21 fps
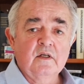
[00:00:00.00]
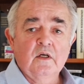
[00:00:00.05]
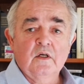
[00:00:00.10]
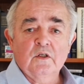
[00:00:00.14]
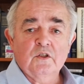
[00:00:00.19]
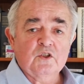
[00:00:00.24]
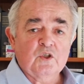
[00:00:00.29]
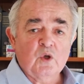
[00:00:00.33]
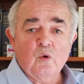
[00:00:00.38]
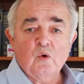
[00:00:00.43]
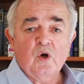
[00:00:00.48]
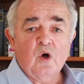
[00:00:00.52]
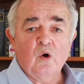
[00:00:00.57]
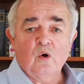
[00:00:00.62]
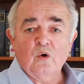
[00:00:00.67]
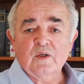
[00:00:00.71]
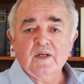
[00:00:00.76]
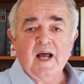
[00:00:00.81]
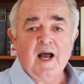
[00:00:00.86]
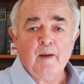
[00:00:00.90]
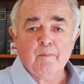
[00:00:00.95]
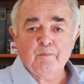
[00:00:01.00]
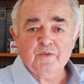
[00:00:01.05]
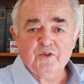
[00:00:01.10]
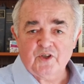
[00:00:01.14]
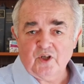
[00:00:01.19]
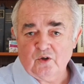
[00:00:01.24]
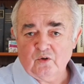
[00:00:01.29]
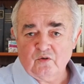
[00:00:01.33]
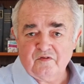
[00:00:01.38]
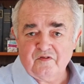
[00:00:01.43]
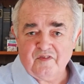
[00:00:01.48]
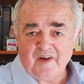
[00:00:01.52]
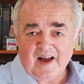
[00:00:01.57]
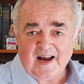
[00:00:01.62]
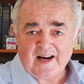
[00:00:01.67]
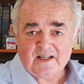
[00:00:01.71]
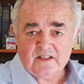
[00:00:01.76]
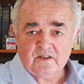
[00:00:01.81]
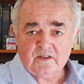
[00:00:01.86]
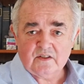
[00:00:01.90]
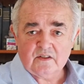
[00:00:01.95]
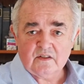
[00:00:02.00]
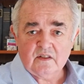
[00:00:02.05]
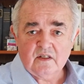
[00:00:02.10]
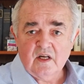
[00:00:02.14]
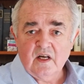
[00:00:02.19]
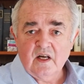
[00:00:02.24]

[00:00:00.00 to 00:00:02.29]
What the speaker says: so-called absolute facts.